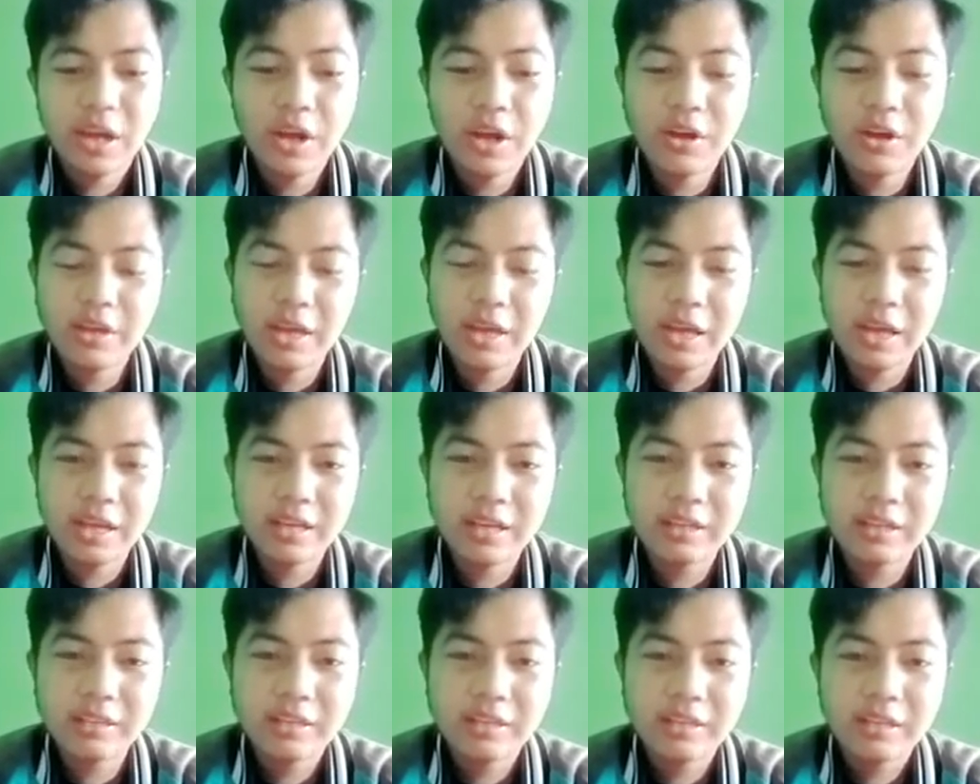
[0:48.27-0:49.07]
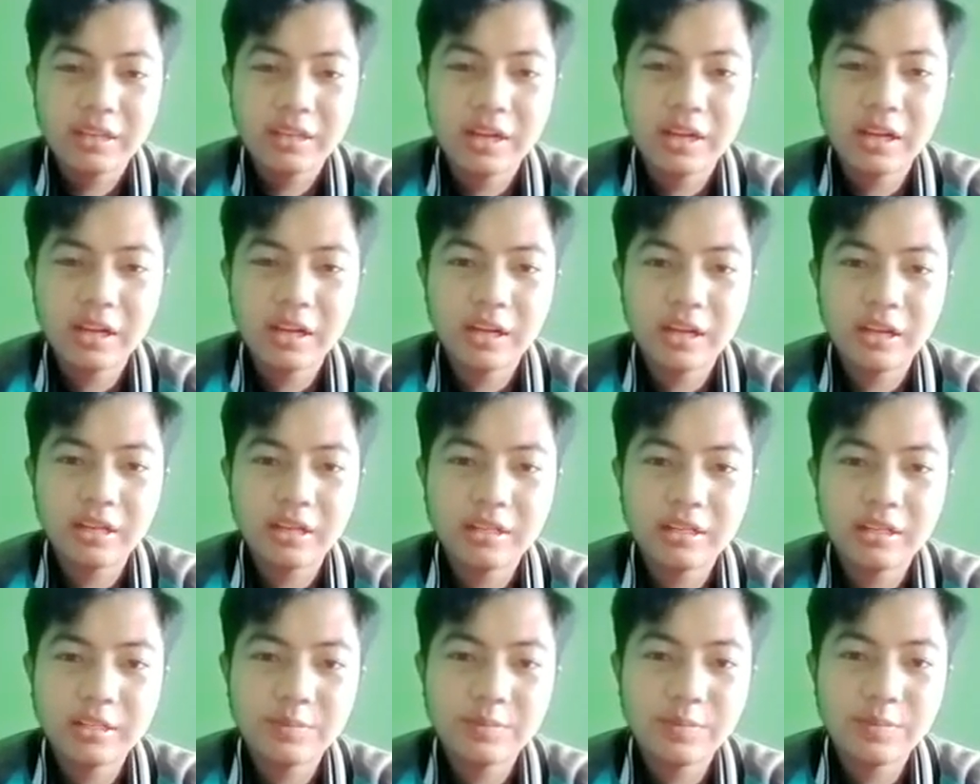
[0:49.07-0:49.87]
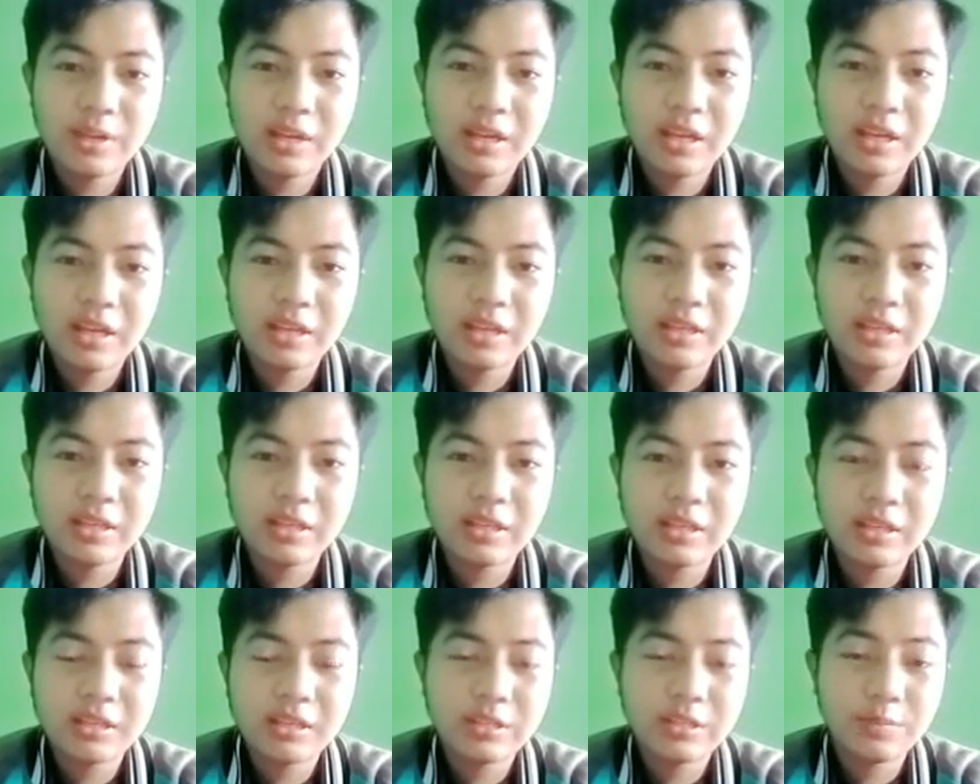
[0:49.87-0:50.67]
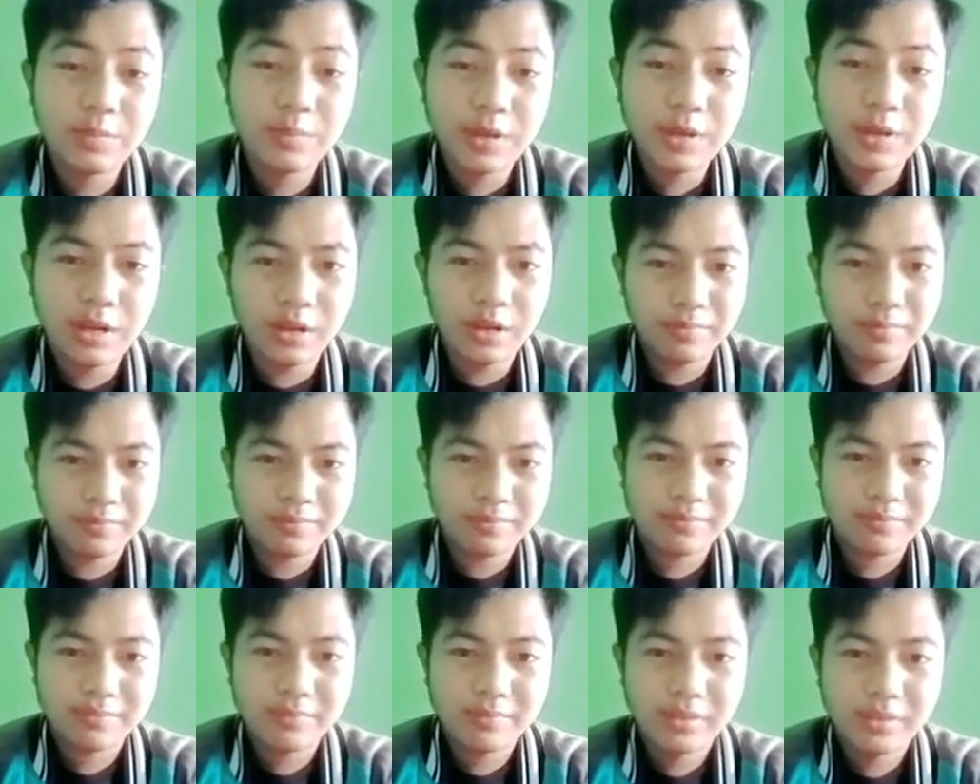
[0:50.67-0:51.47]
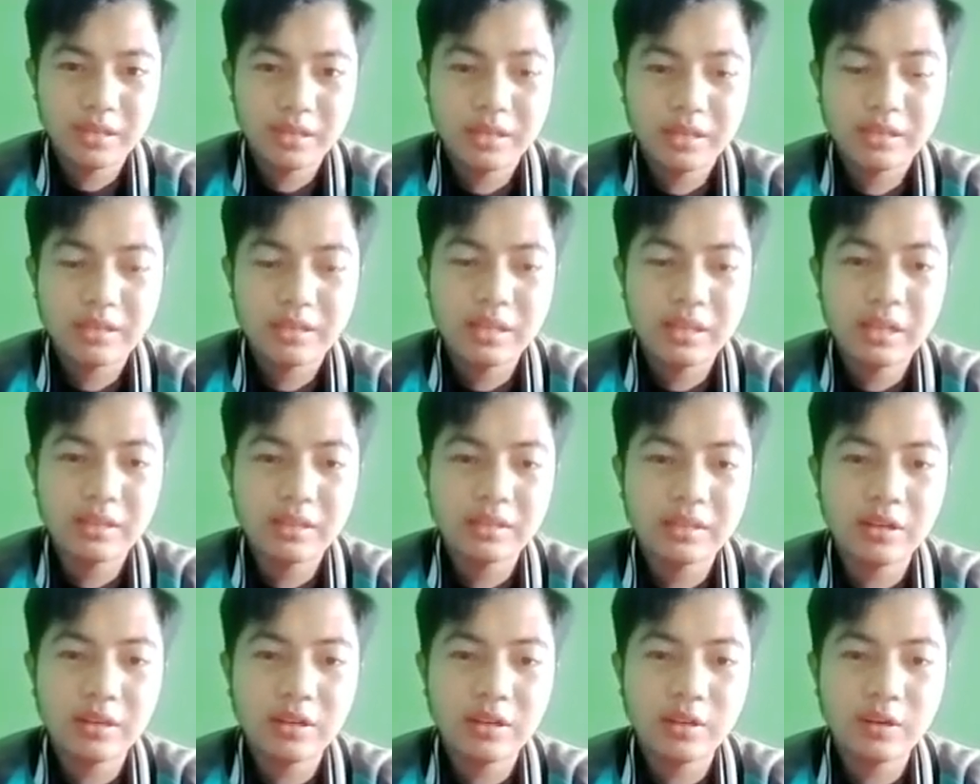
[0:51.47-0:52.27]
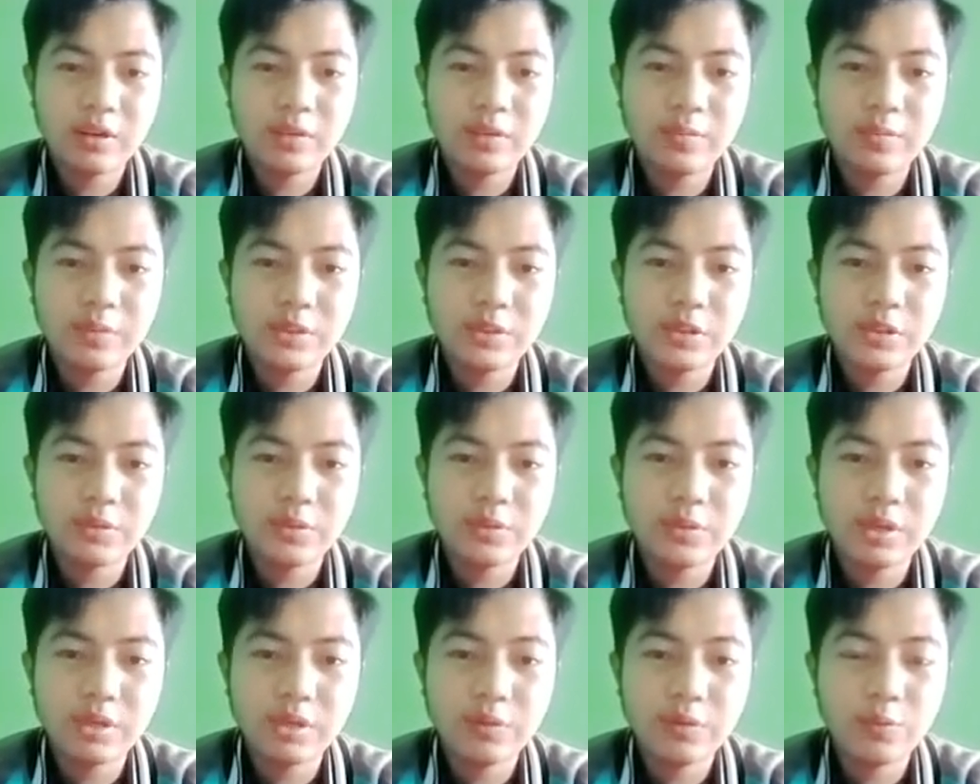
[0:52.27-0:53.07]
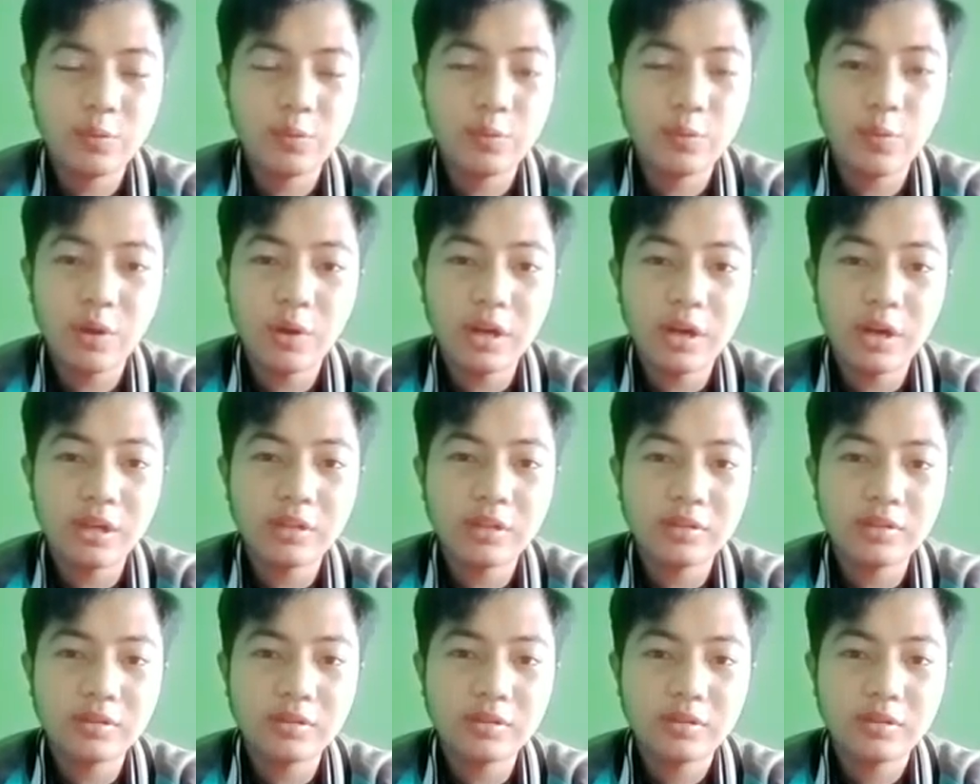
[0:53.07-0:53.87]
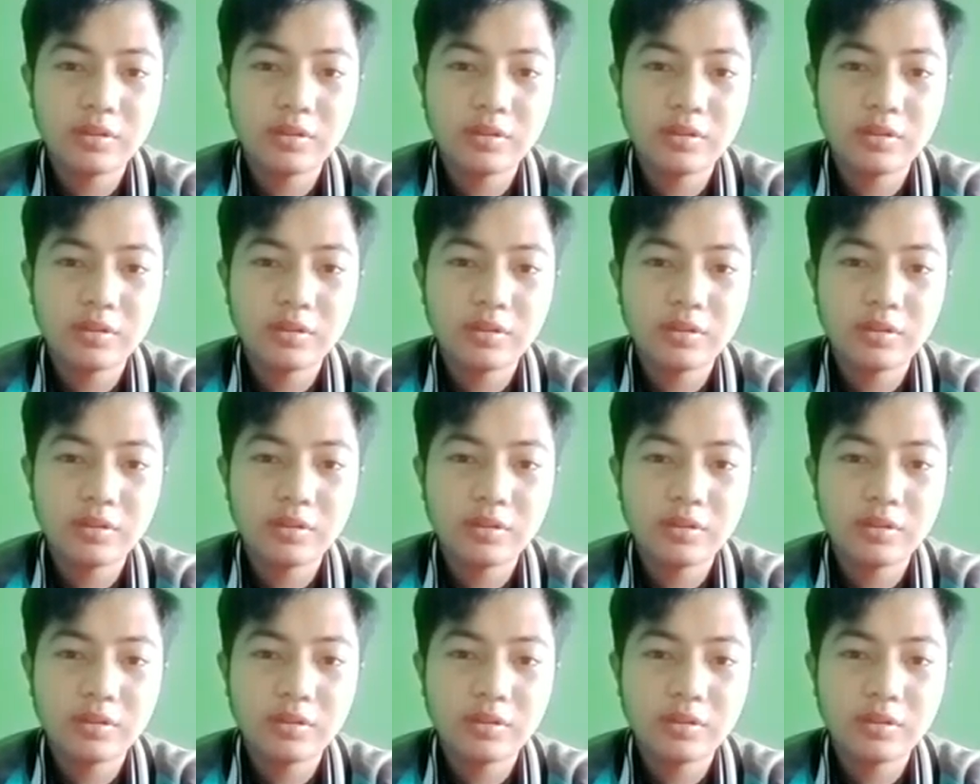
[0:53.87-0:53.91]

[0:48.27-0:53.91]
Okay, speaking is speak up, that between one